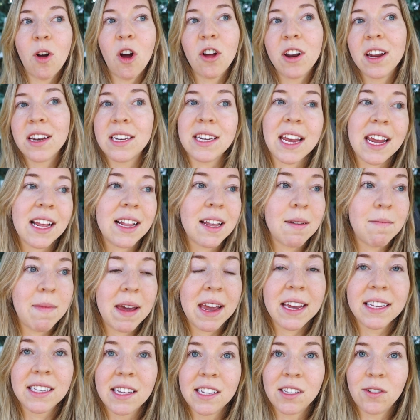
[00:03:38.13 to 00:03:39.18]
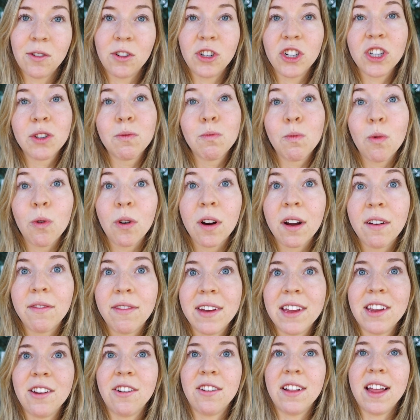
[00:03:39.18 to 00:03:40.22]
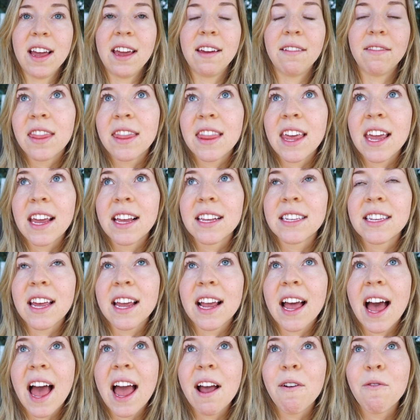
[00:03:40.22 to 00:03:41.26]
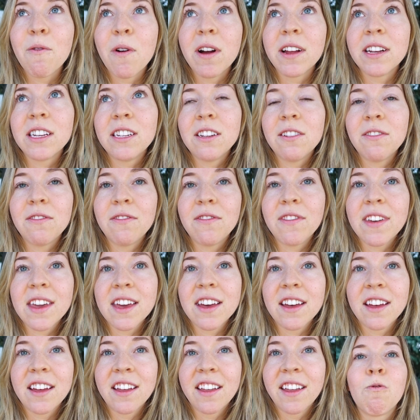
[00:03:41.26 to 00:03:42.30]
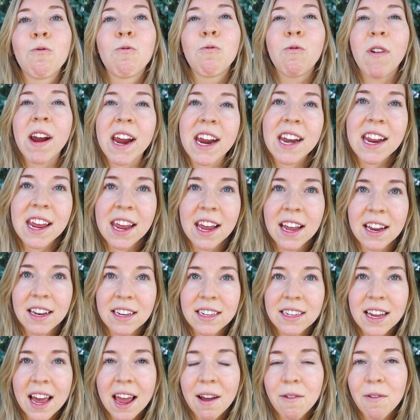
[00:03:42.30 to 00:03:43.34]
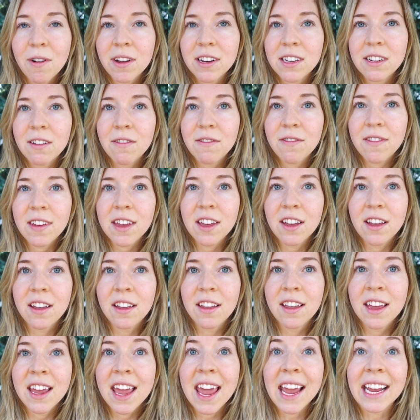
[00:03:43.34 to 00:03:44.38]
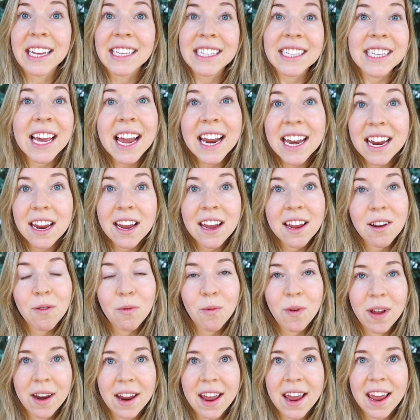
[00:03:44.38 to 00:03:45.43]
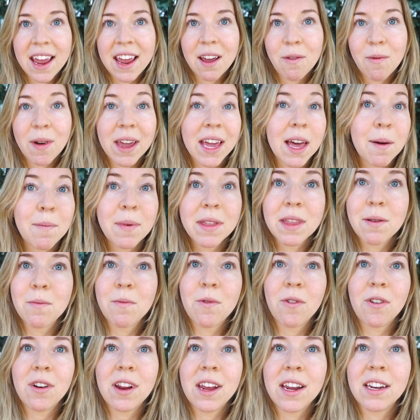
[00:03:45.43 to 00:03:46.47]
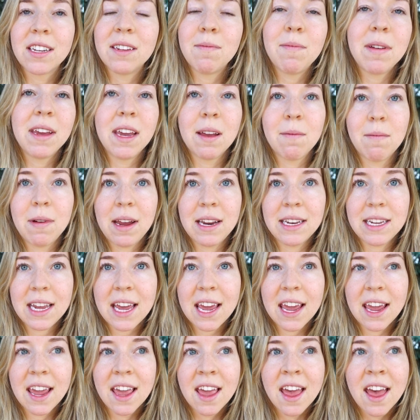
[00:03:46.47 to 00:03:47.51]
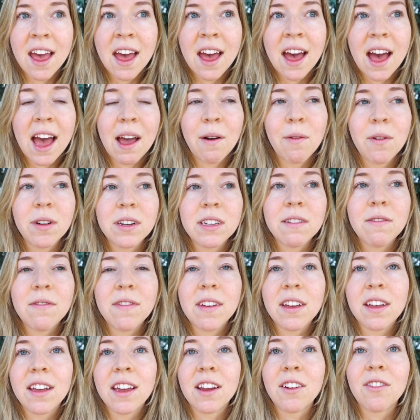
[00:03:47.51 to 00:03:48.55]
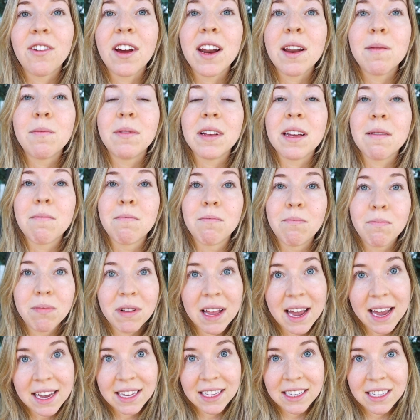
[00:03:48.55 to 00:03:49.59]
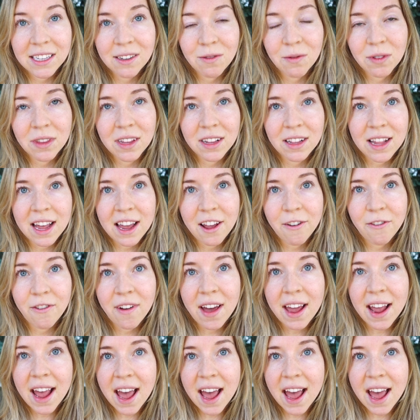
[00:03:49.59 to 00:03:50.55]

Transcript: on a daily basis or just more of in your life? Things like, I want to feel radiant. I want to feel excited when I wake up in the morning to begin my day. I want to feel incredibly blessed with the life I